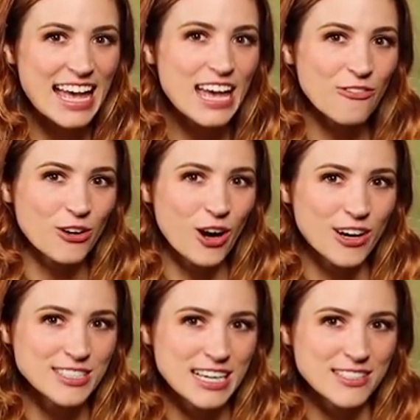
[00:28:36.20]
If a
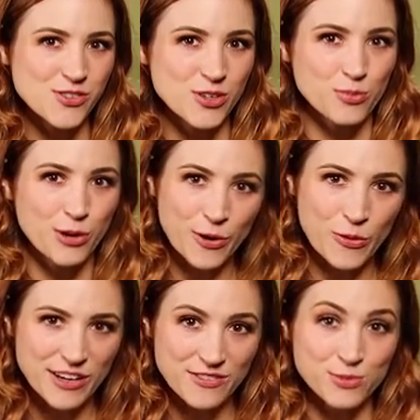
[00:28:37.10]
card tells you to break
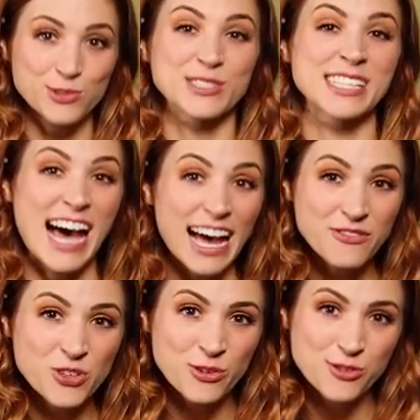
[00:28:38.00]
one of the rules
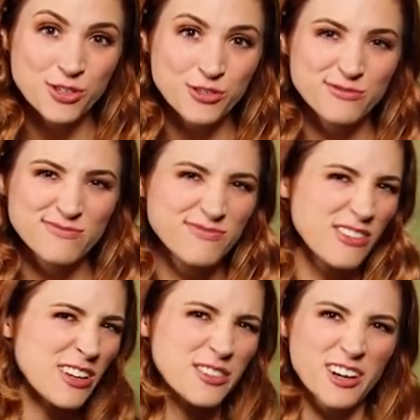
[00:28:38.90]
I've told you,
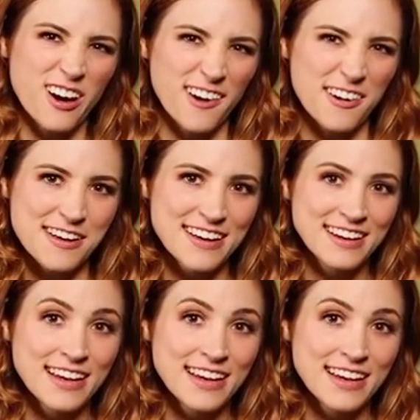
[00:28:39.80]
follow the card.